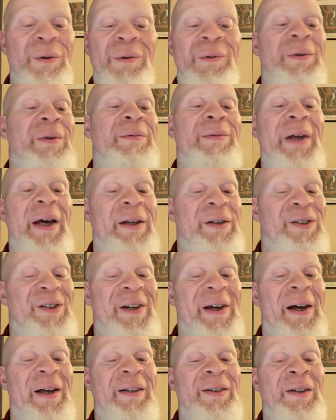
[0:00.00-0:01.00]
all of that
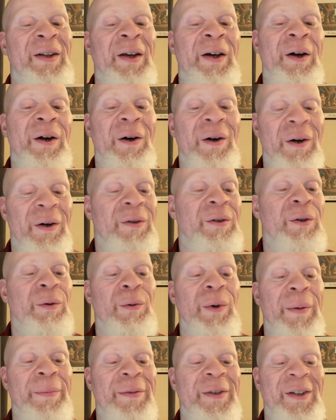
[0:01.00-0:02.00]
jazz on the
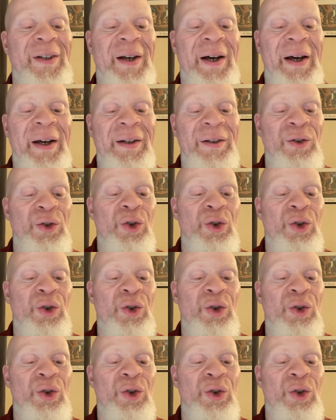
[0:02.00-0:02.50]
website.